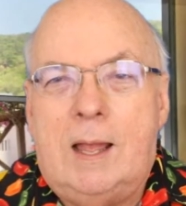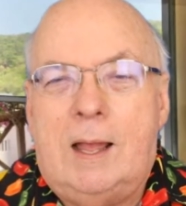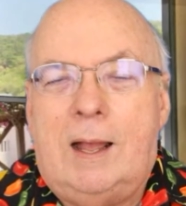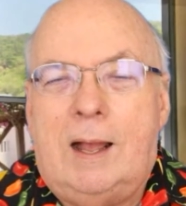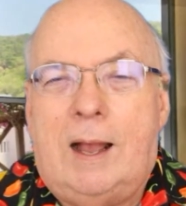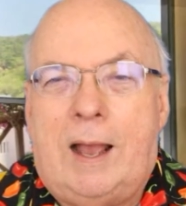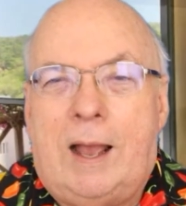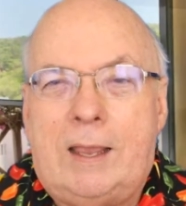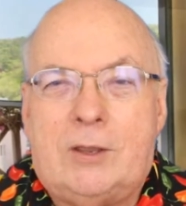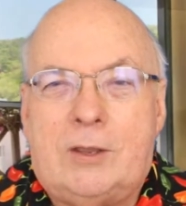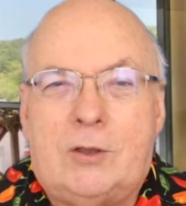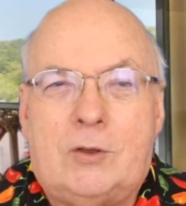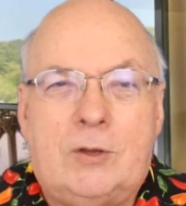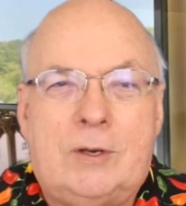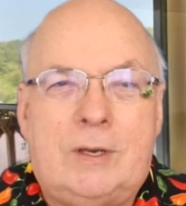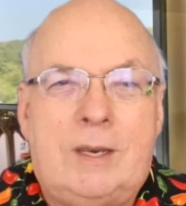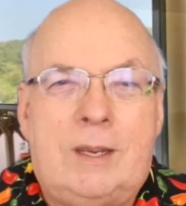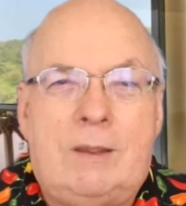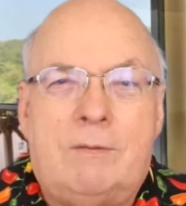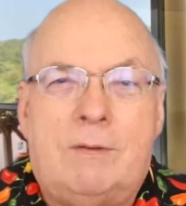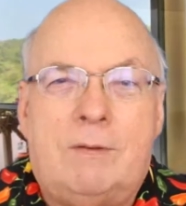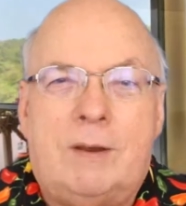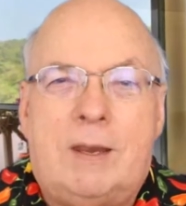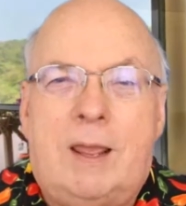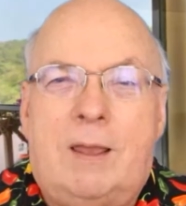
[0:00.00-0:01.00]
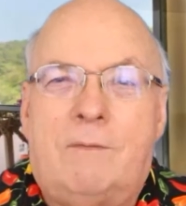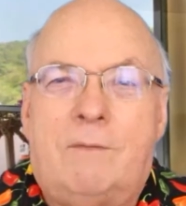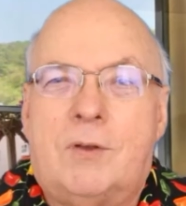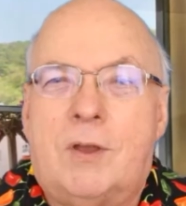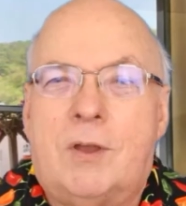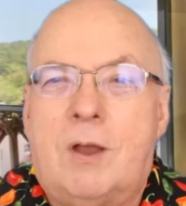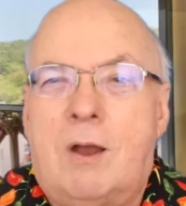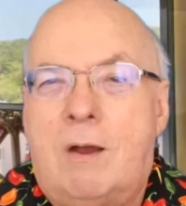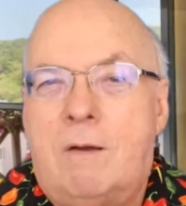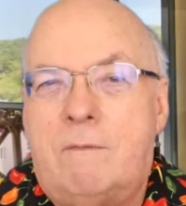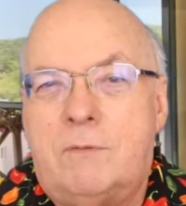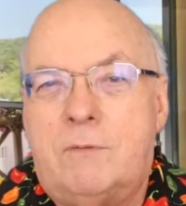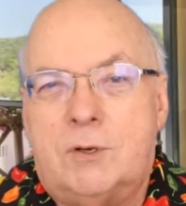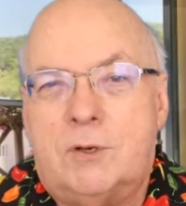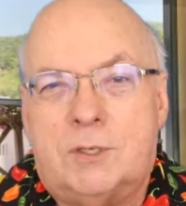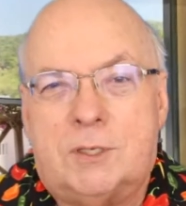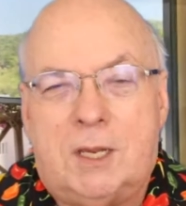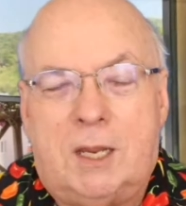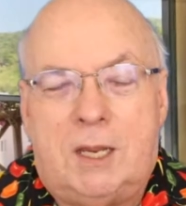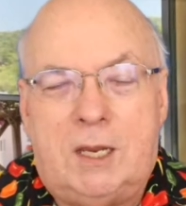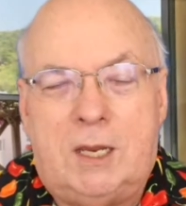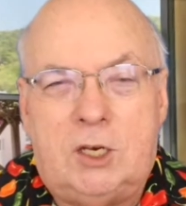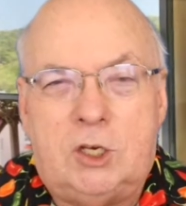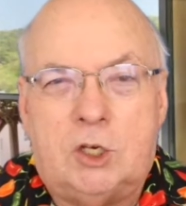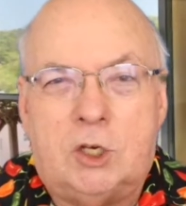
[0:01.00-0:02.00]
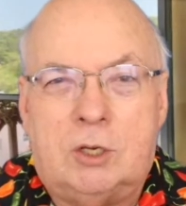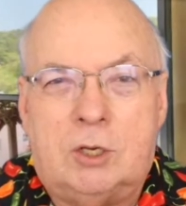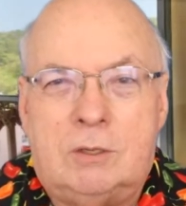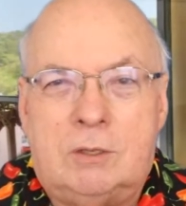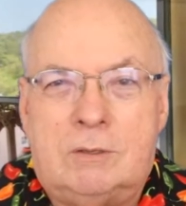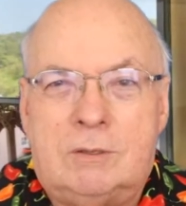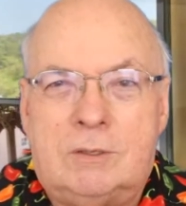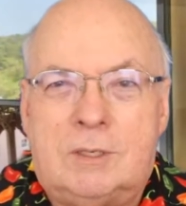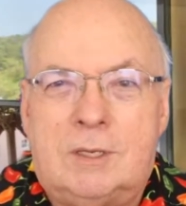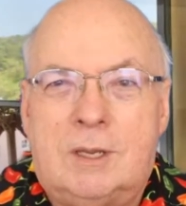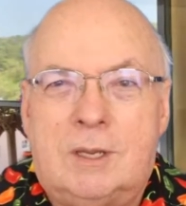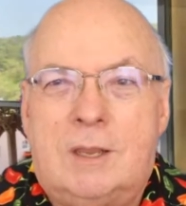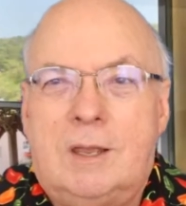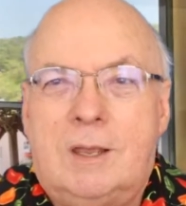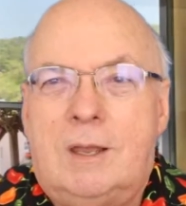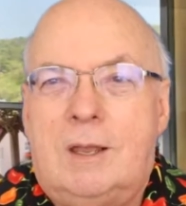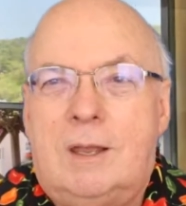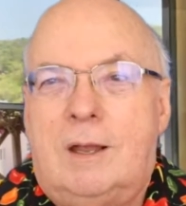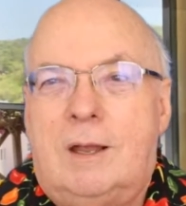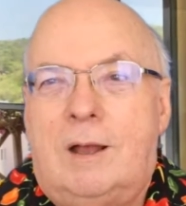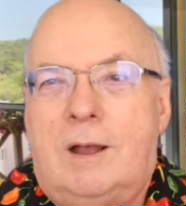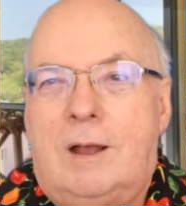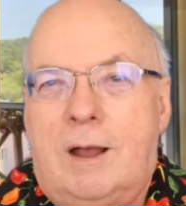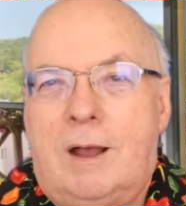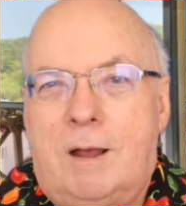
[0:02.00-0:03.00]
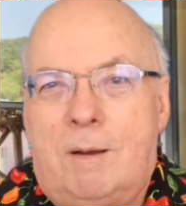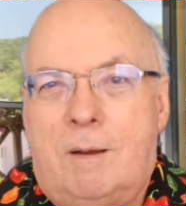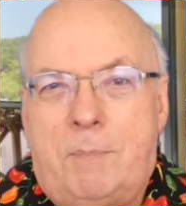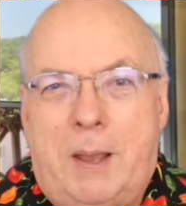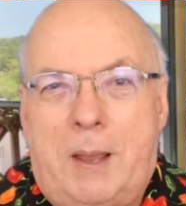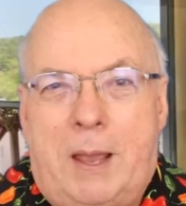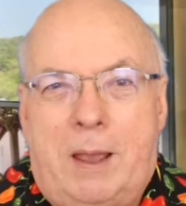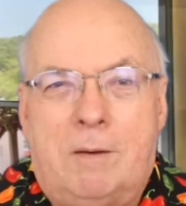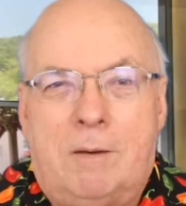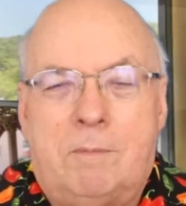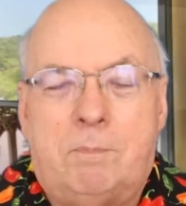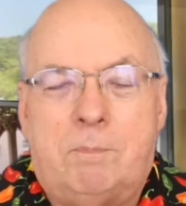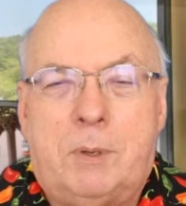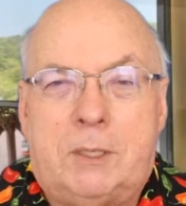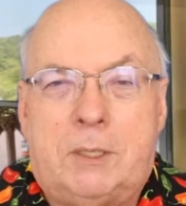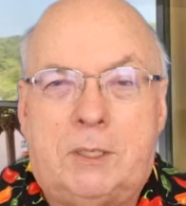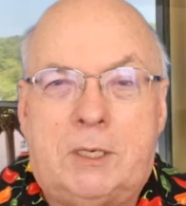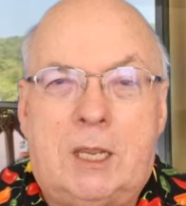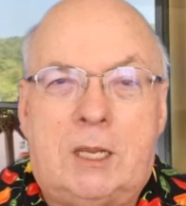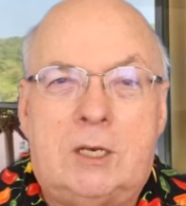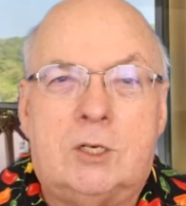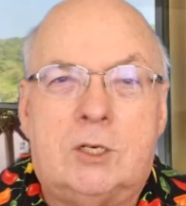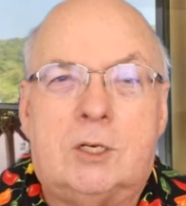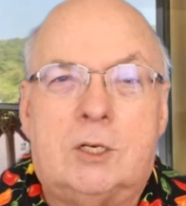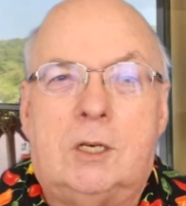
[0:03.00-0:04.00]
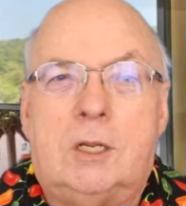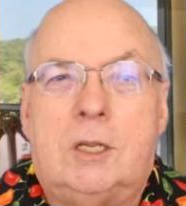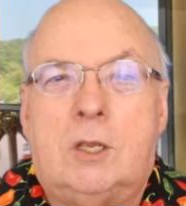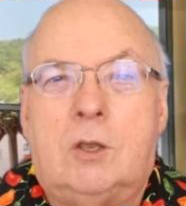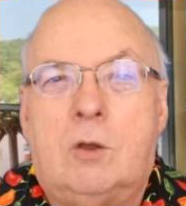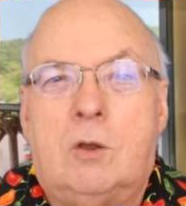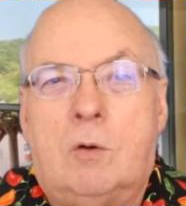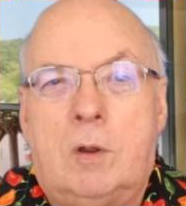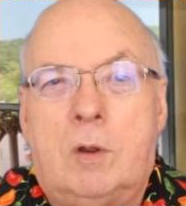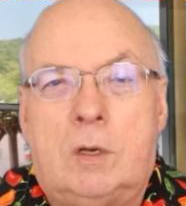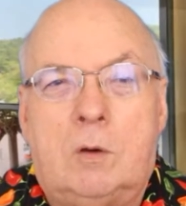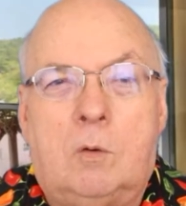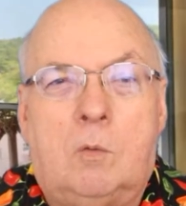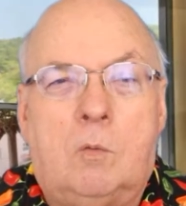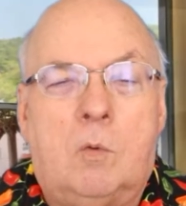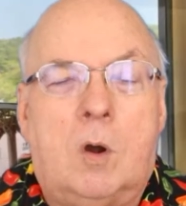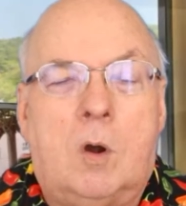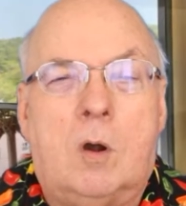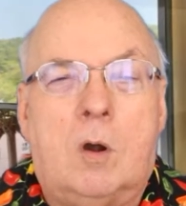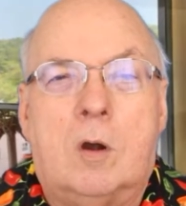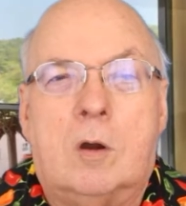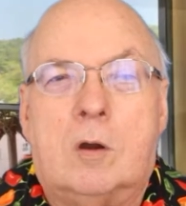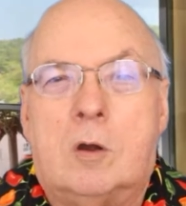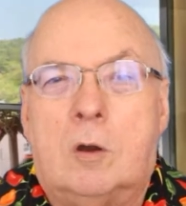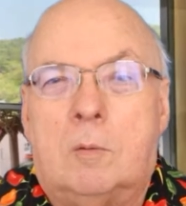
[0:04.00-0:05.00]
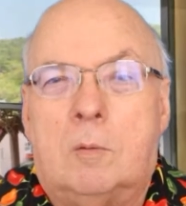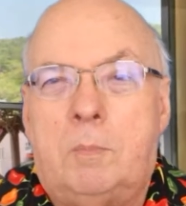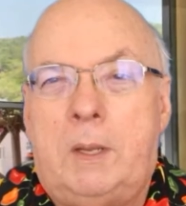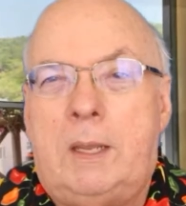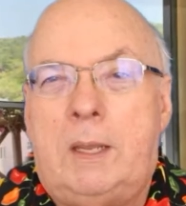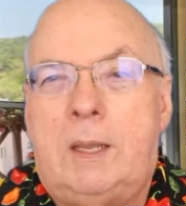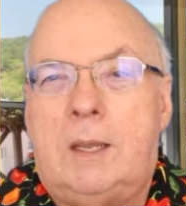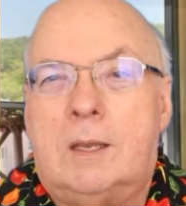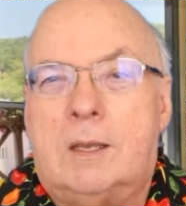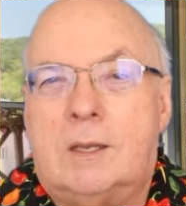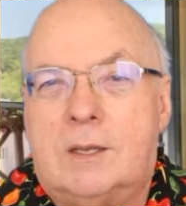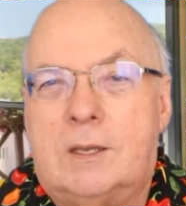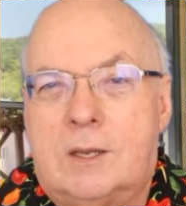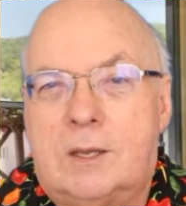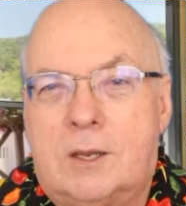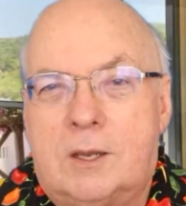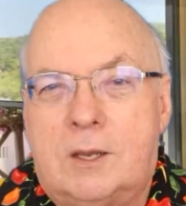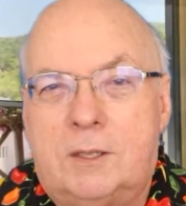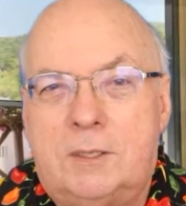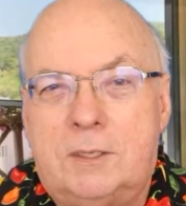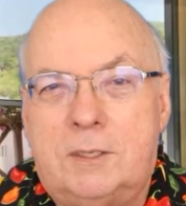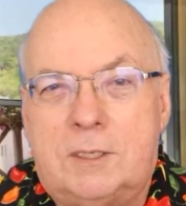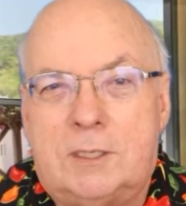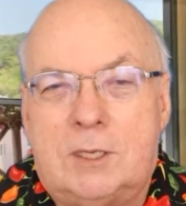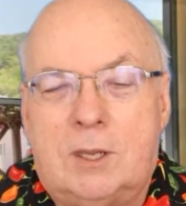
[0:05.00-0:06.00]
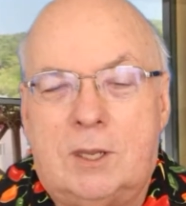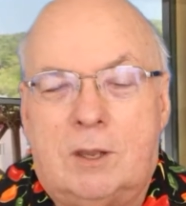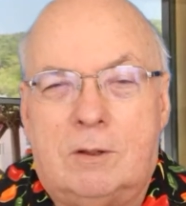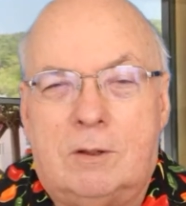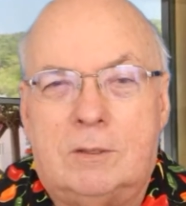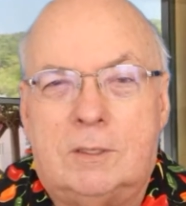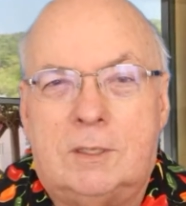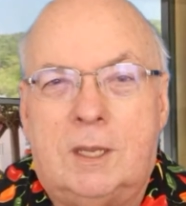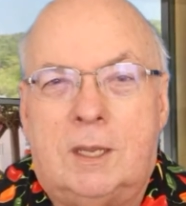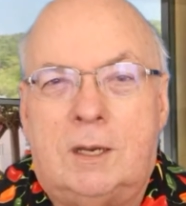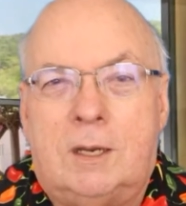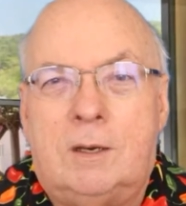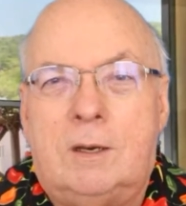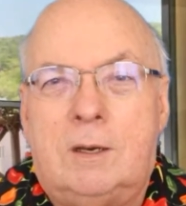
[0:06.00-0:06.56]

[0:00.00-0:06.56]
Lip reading: I couldn't even have conversations about potentially going to work or being consultant